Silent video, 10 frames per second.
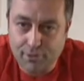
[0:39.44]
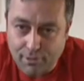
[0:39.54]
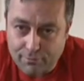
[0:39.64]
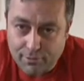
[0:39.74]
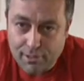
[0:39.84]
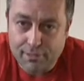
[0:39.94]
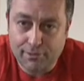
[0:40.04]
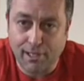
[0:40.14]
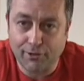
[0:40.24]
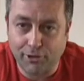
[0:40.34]
kind of
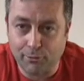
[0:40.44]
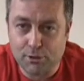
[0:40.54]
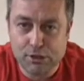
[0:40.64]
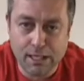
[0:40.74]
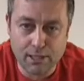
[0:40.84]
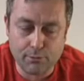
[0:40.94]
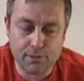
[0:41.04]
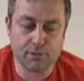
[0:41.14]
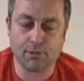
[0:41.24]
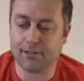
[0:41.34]
Deus Ex Machina
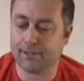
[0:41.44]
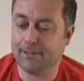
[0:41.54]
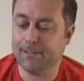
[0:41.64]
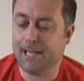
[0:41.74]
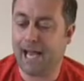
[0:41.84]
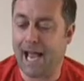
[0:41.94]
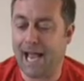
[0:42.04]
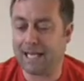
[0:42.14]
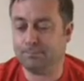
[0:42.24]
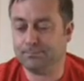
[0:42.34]
with you guys.
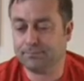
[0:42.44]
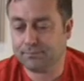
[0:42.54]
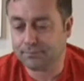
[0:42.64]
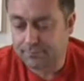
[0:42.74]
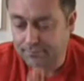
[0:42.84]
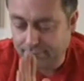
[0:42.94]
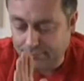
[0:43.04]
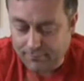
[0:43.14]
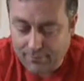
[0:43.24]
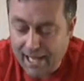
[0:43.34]

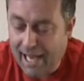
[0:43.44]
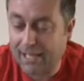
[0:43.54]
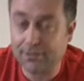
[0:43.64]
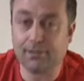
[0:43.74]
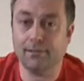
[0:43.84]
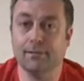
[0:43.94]
And...